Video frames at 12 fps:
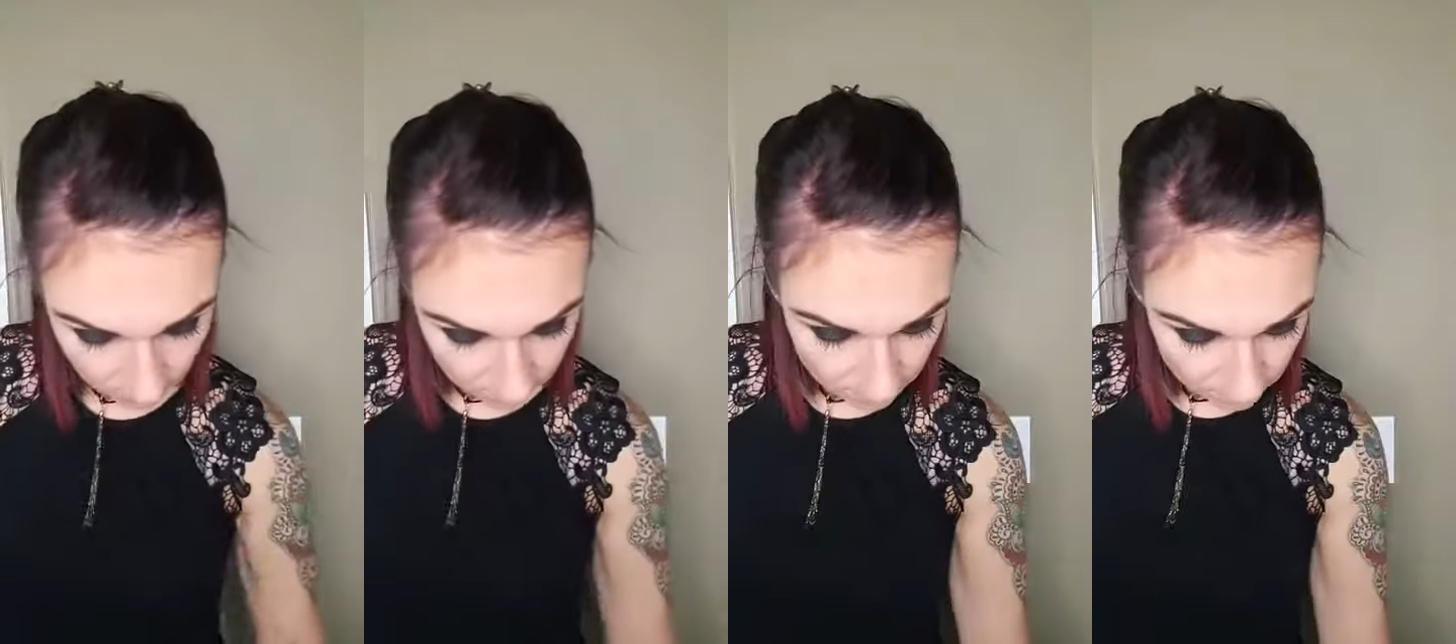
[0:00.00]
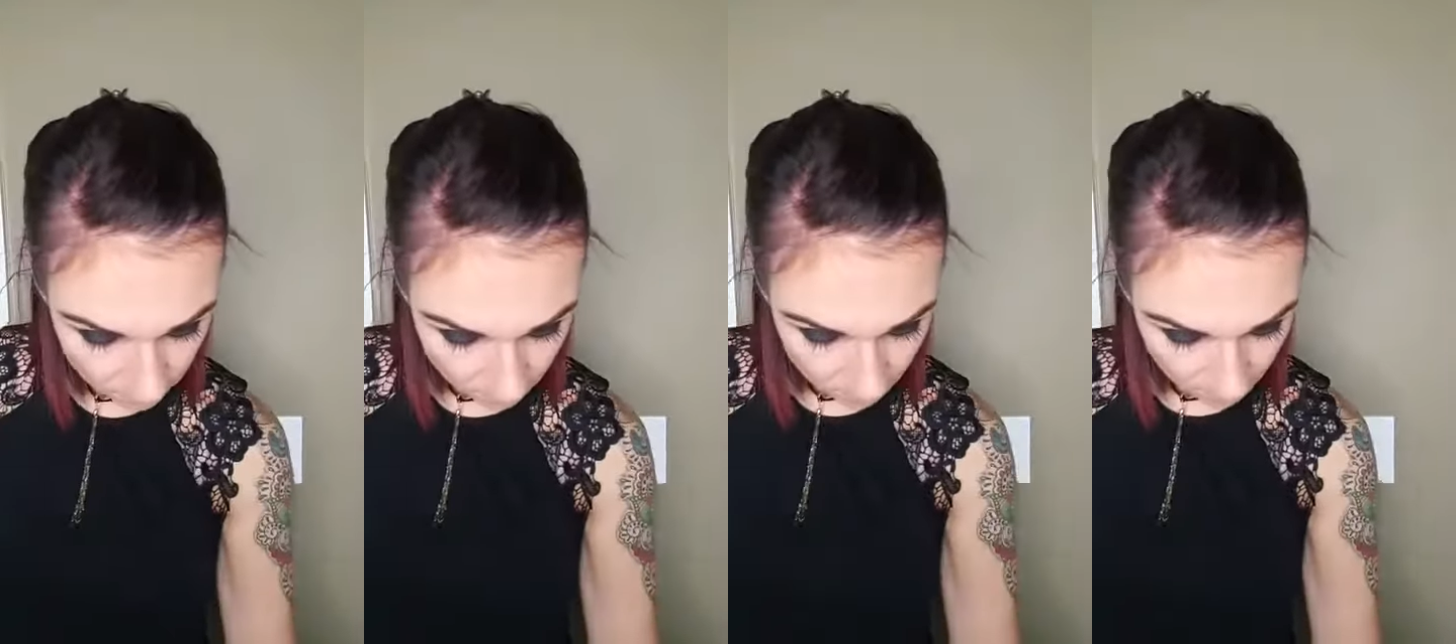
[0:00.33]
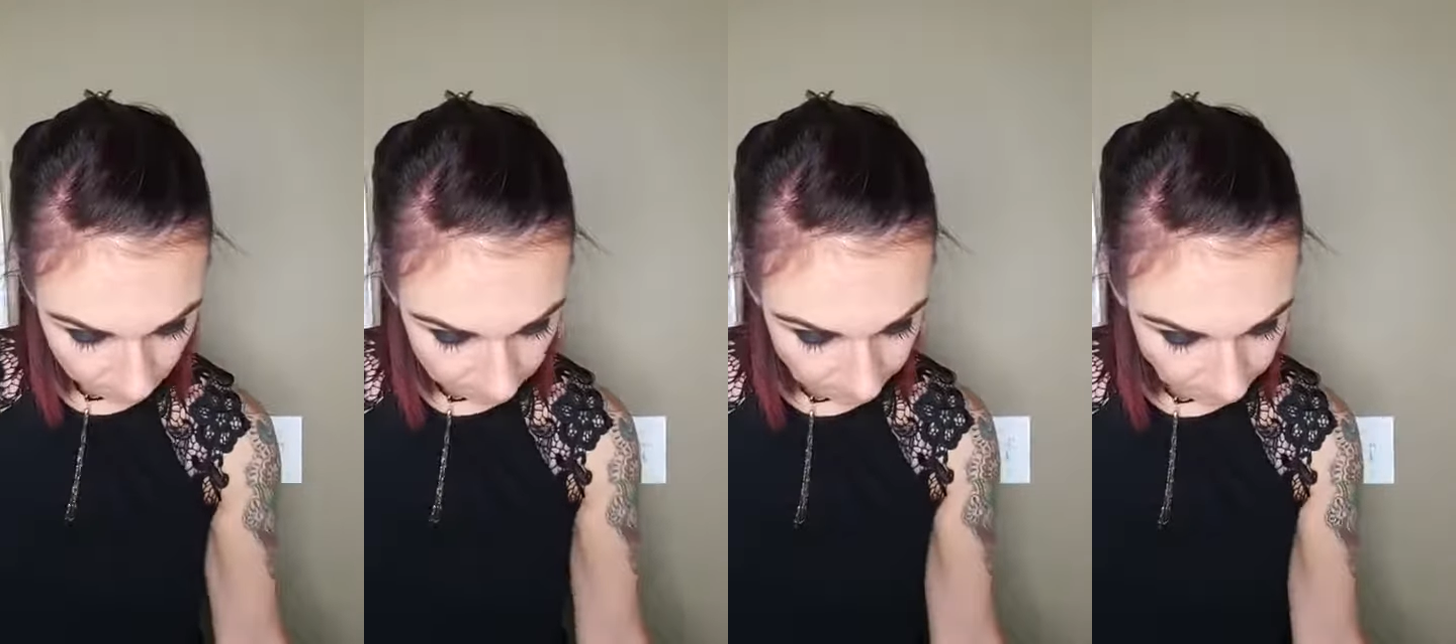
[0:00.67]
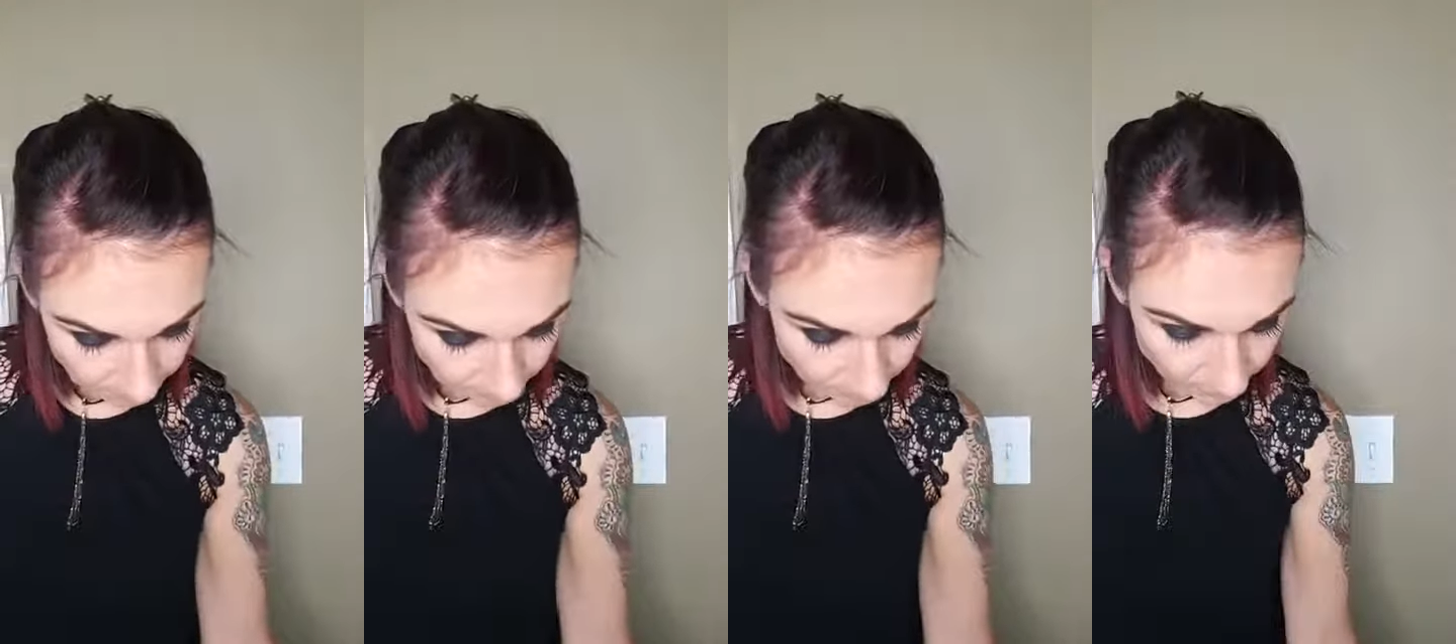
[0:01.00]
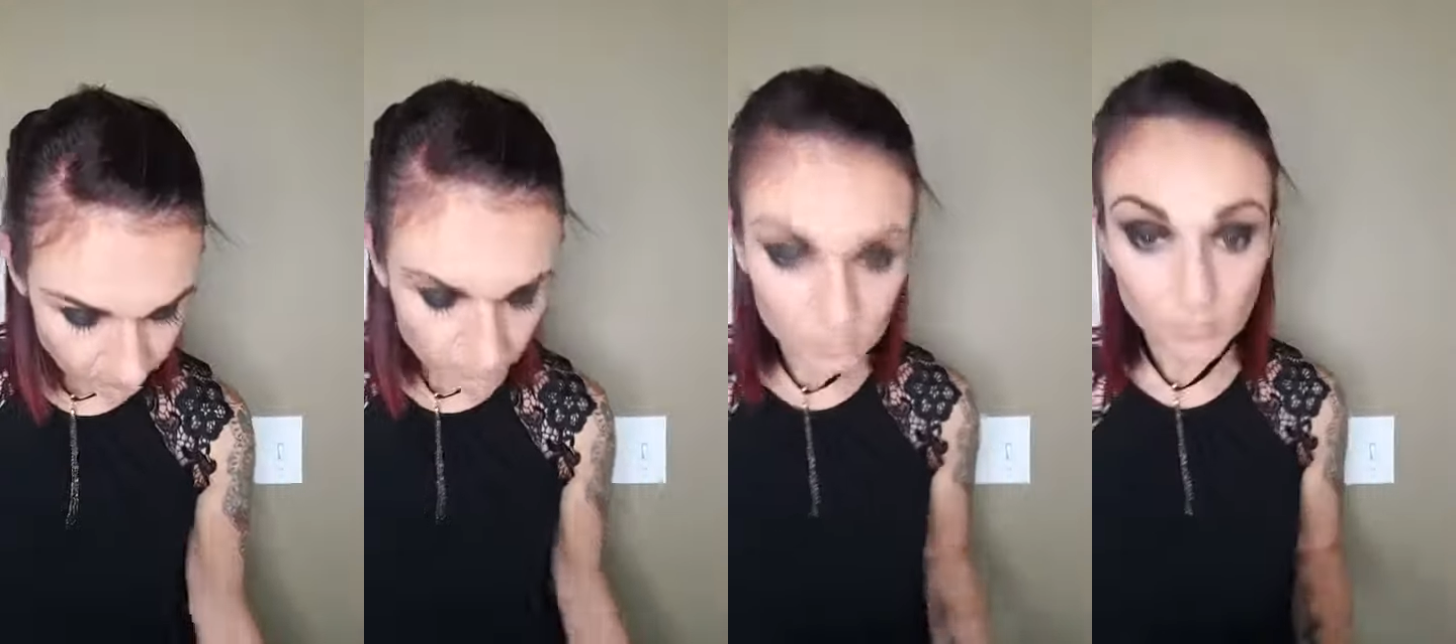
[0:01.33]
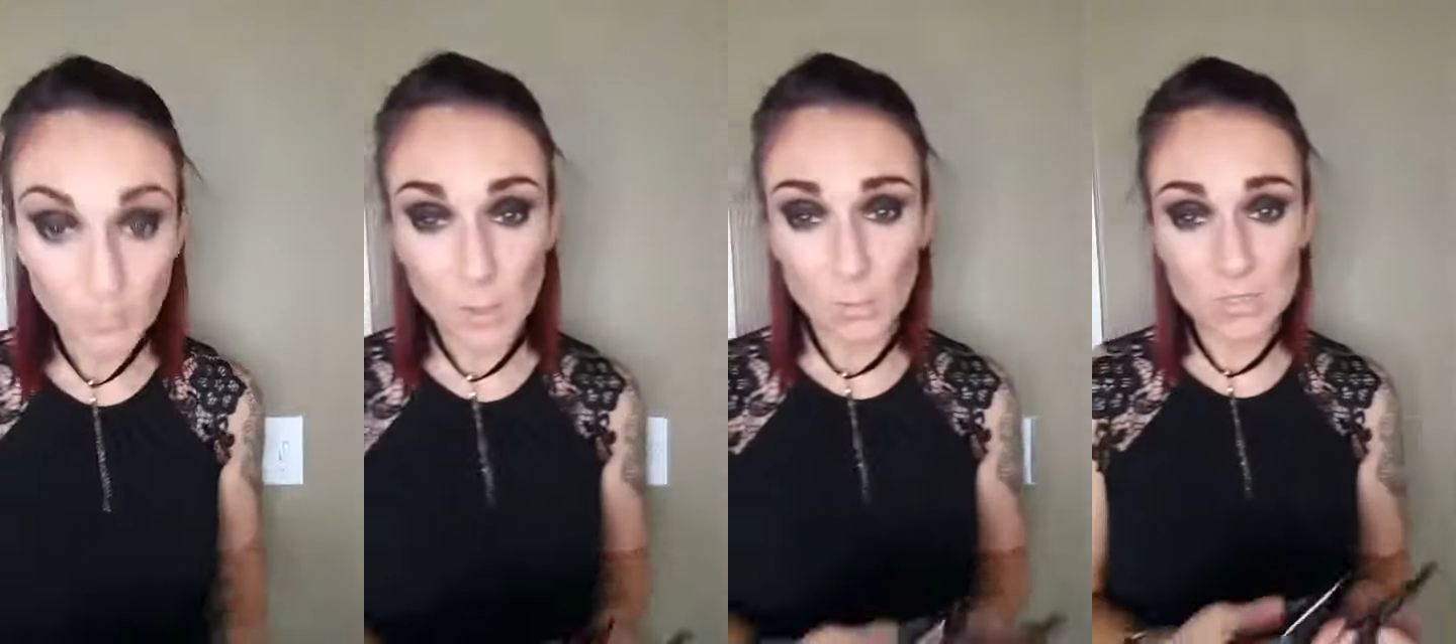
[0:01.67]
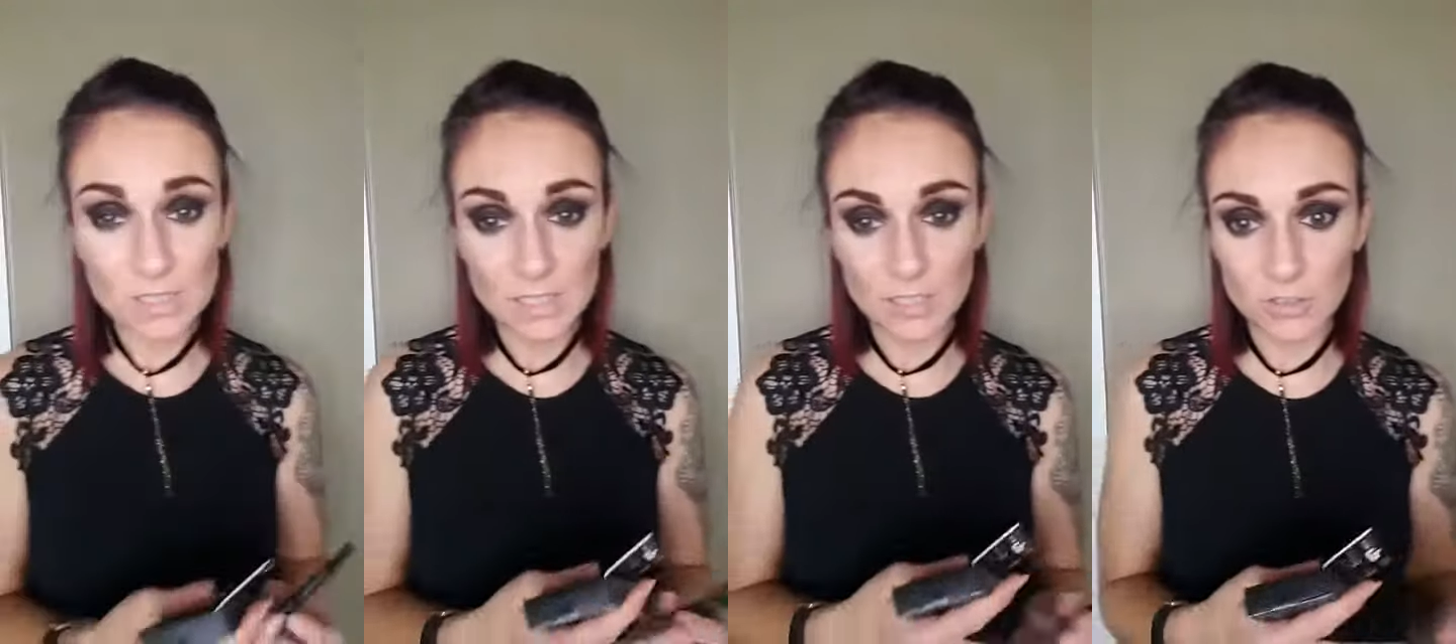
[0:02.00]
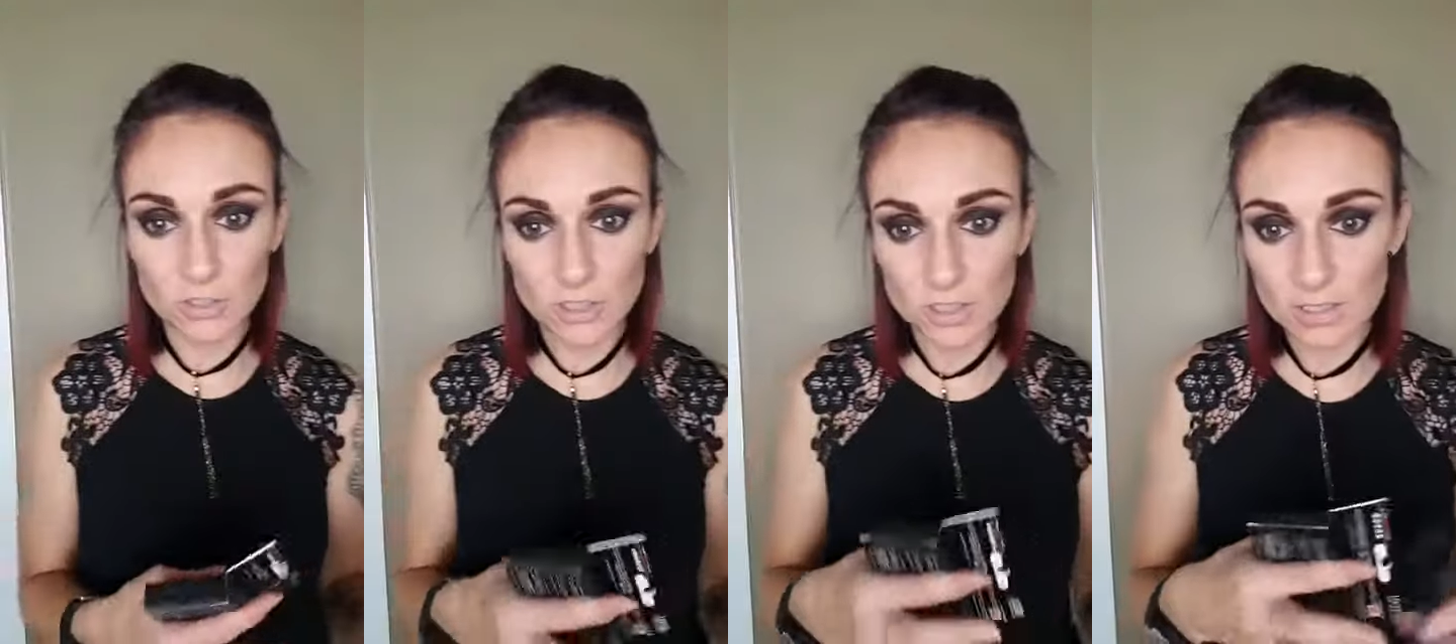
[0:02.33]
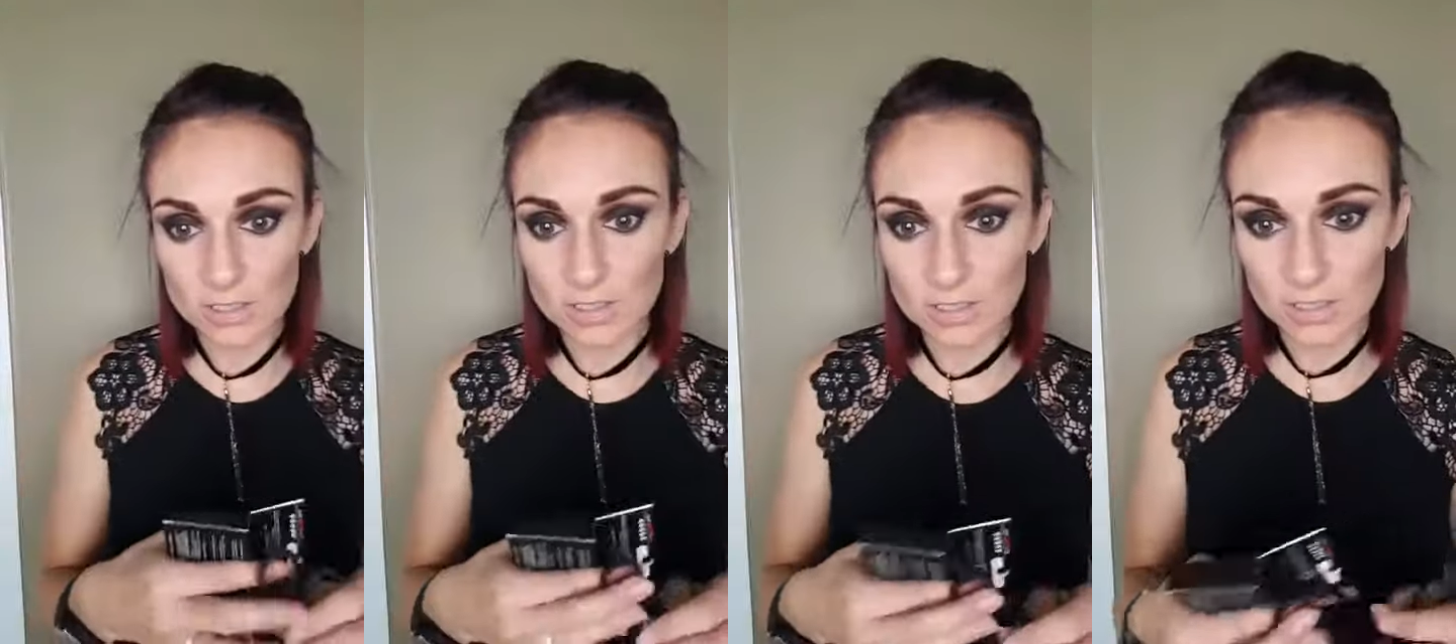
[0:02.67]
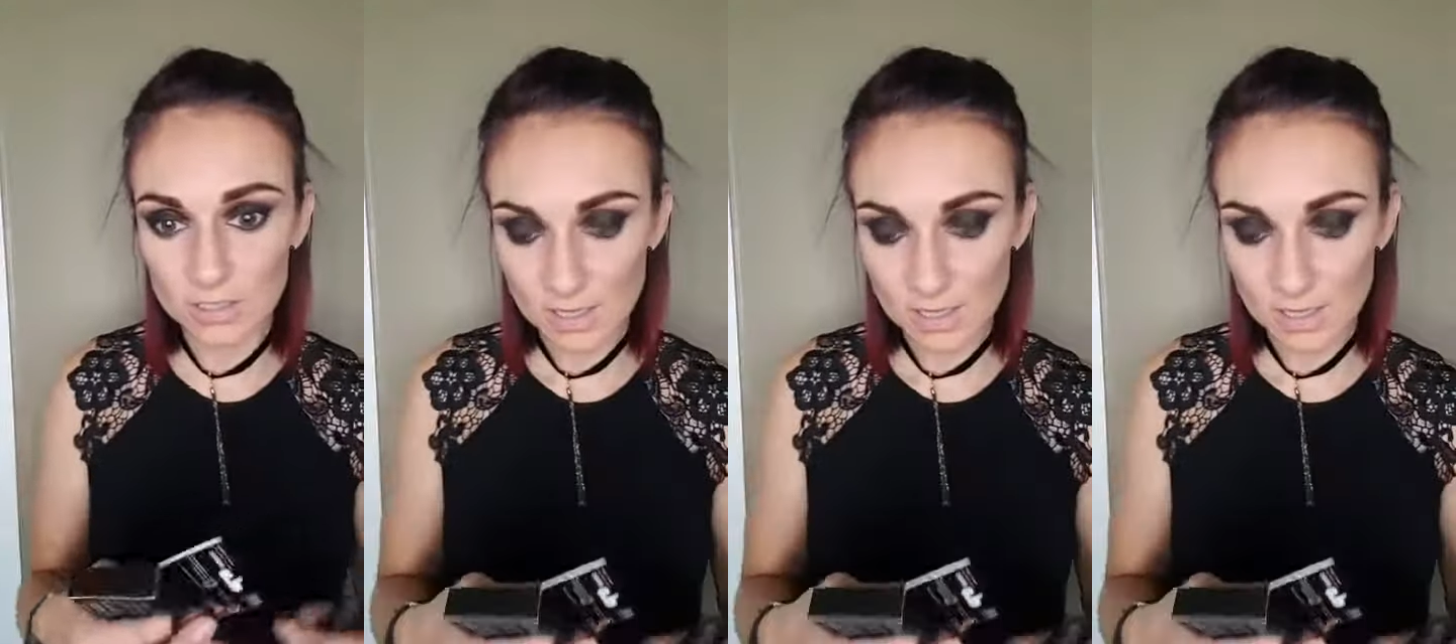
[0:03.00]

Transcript: store was that you shouldn't,